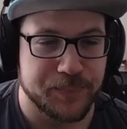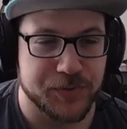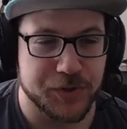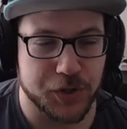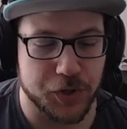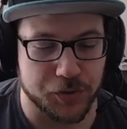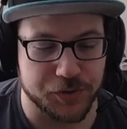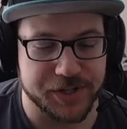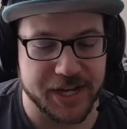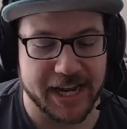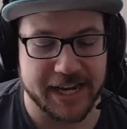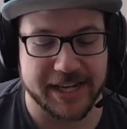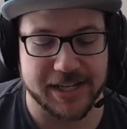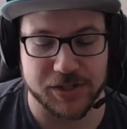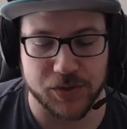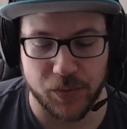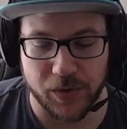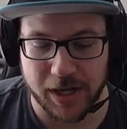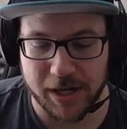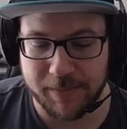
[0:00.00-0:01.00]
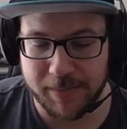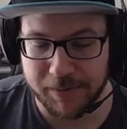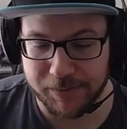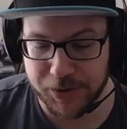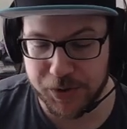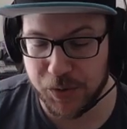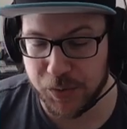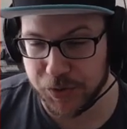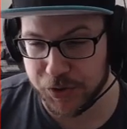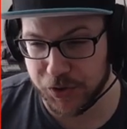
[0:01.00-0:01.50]
Your deck is only going to be able
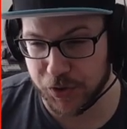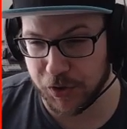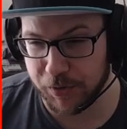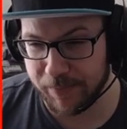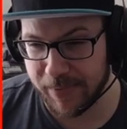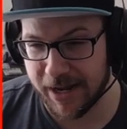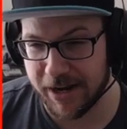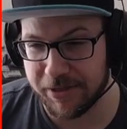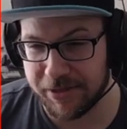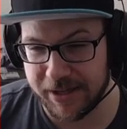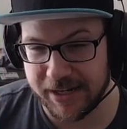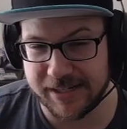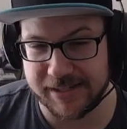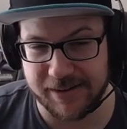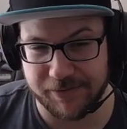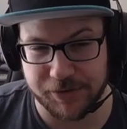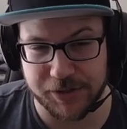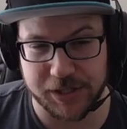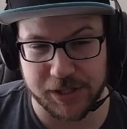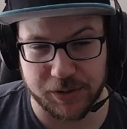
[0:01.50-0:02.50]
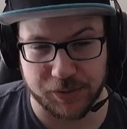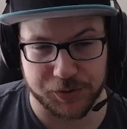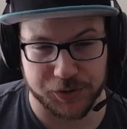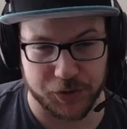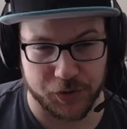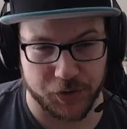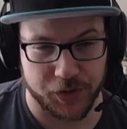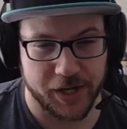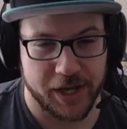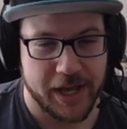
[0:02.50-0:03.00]
to do a certain amount of things every single
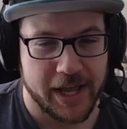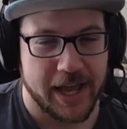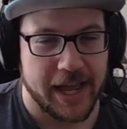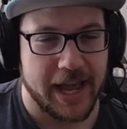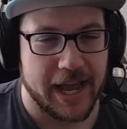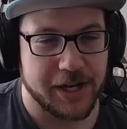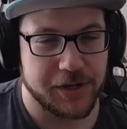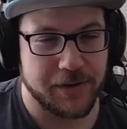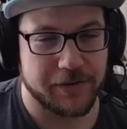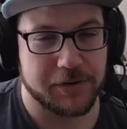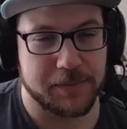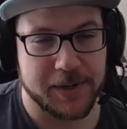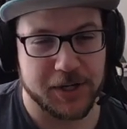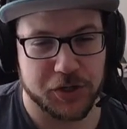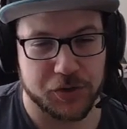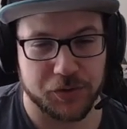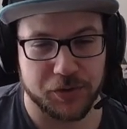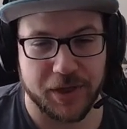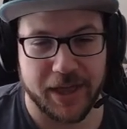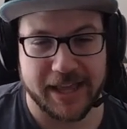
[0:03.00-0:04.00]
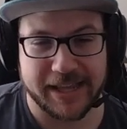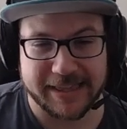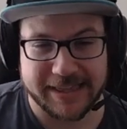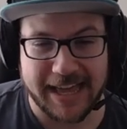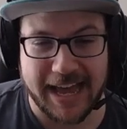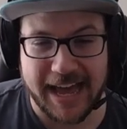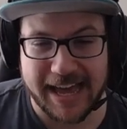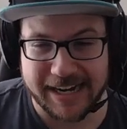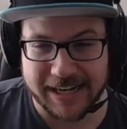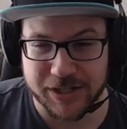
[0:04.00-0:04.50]
turn, and you have to make sure that
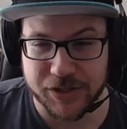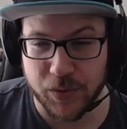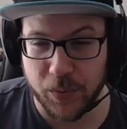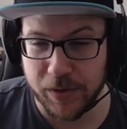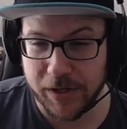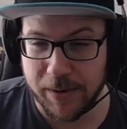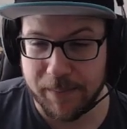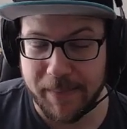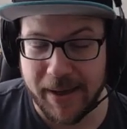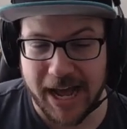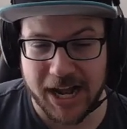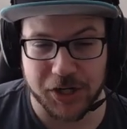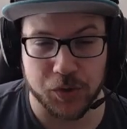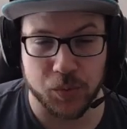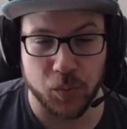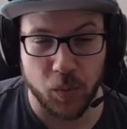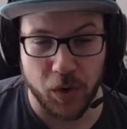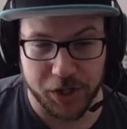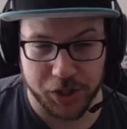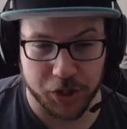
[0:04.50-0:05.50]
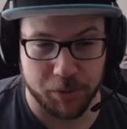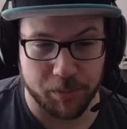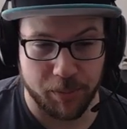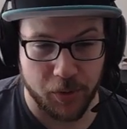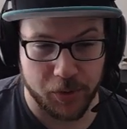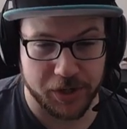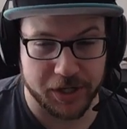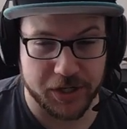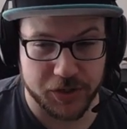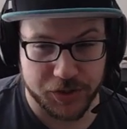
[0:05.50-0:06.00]
that is going to match what your
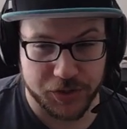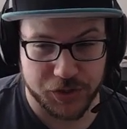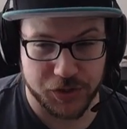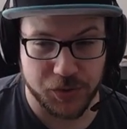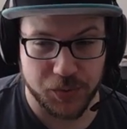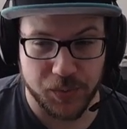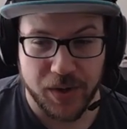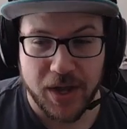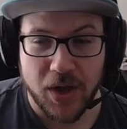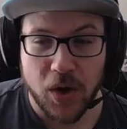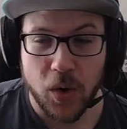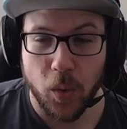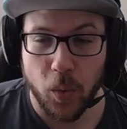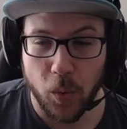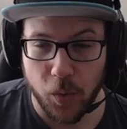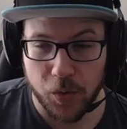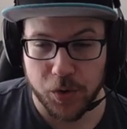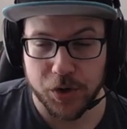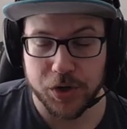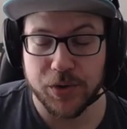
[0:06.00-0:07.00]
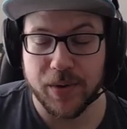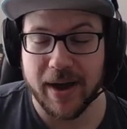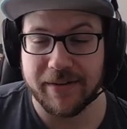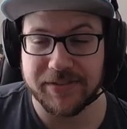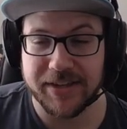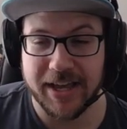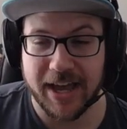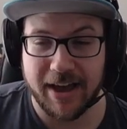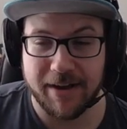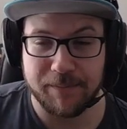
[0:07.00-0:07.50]
opponent could do, or you
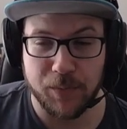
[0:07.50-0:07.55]
have to have